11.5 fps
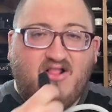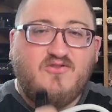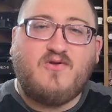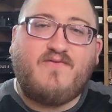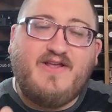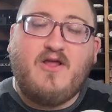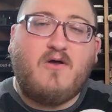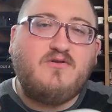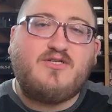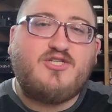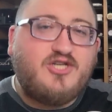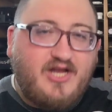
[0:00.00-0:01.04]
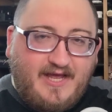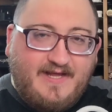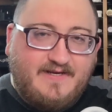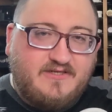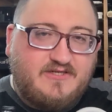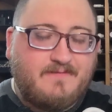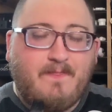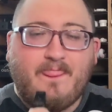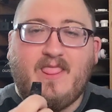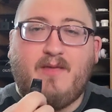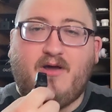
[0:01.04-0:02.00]
So if I don't change
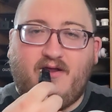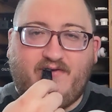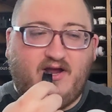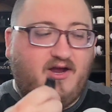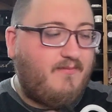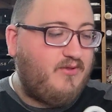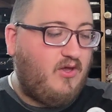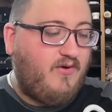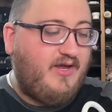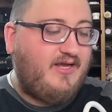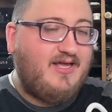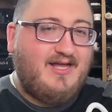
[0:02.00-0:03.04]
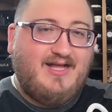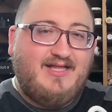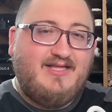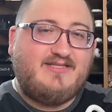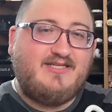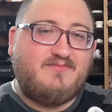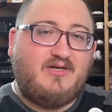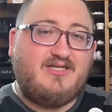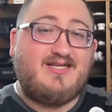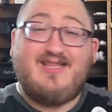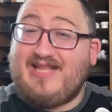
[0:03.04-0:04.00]
the amount of air I'm blowing, this is
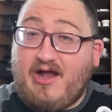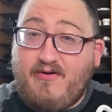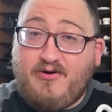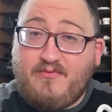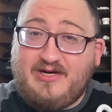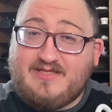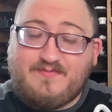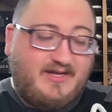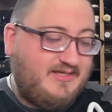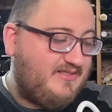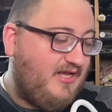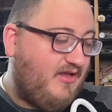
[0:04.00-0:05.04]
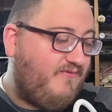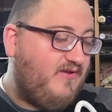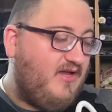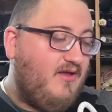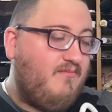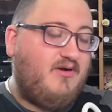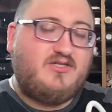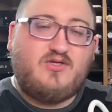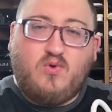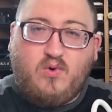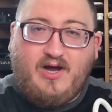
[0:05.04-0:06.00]
much louder when it's by itself,
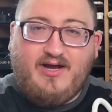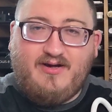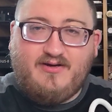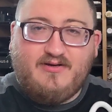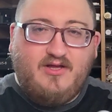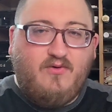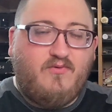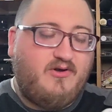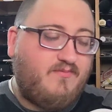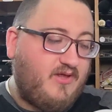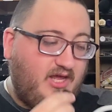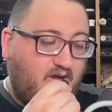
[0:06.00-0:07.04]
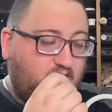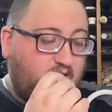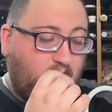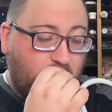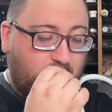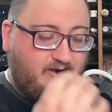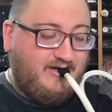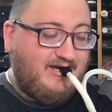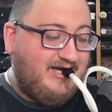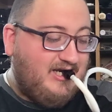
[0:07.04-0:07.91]
much quieter when you're playing it with the chord.